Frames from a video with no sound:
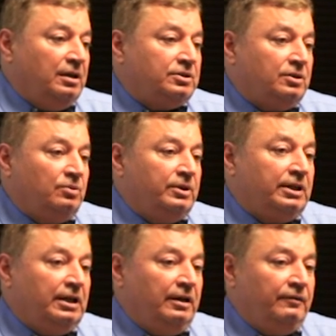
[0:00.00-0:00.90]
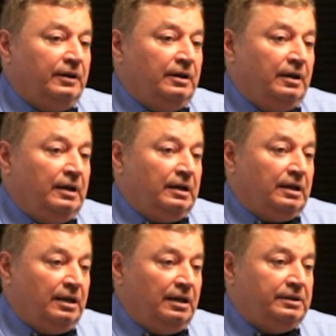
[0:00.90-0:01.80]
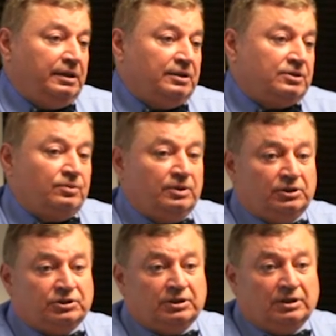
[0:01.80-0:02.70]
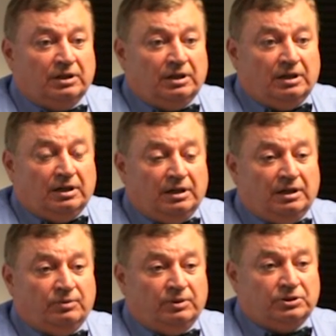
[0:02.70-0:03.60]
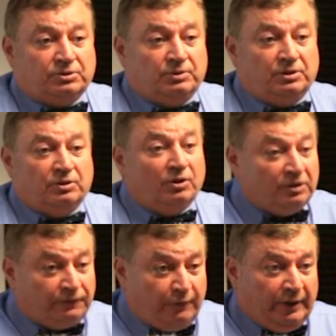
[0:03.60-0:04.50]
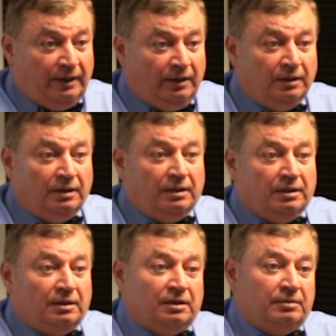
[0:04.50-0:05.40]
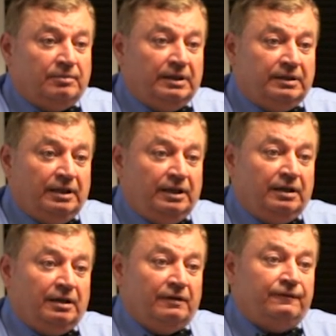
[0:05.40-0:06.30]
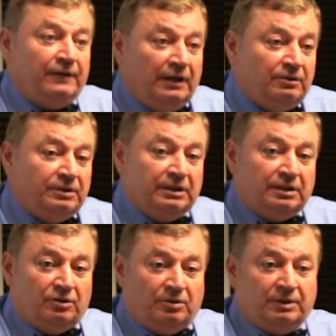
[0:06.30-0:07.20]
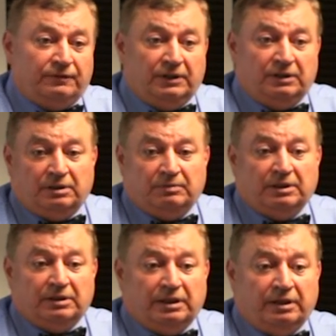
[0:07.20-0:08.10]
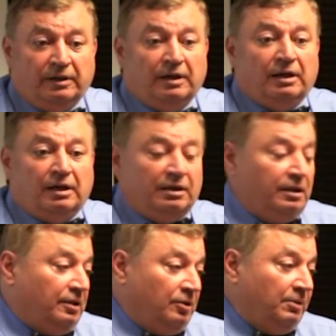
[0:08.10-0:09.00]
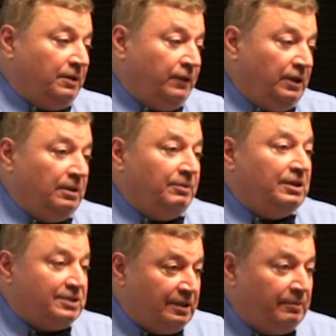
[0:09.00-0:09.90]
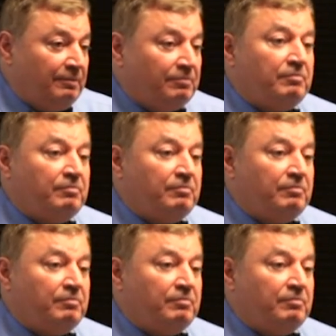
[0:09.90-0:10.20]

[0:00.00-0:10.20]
So we have countries which were not free, but they have found economic freedom, and economic freedom is the